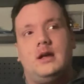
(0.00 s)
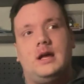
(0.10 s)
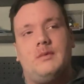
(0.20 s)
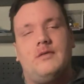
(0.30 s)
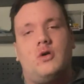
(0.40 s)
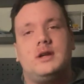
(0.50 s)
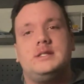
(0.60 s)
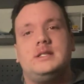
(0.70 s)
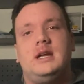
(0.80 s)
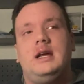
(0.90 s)
And we've already
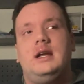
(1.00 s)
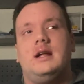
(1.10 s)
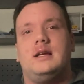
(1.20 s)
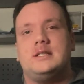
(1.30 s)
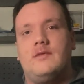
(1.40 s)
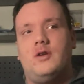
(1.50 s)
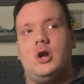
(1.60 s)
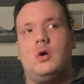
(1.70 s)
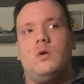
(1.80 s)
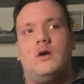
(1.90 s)
seen a set
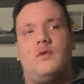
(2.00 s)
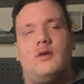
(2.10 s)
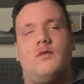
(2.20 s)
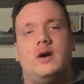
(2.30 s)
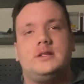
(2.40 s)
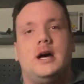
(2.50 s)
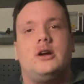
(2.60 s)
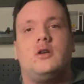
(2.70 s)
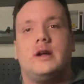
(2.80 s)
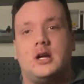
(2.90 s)
photo of White Tiger in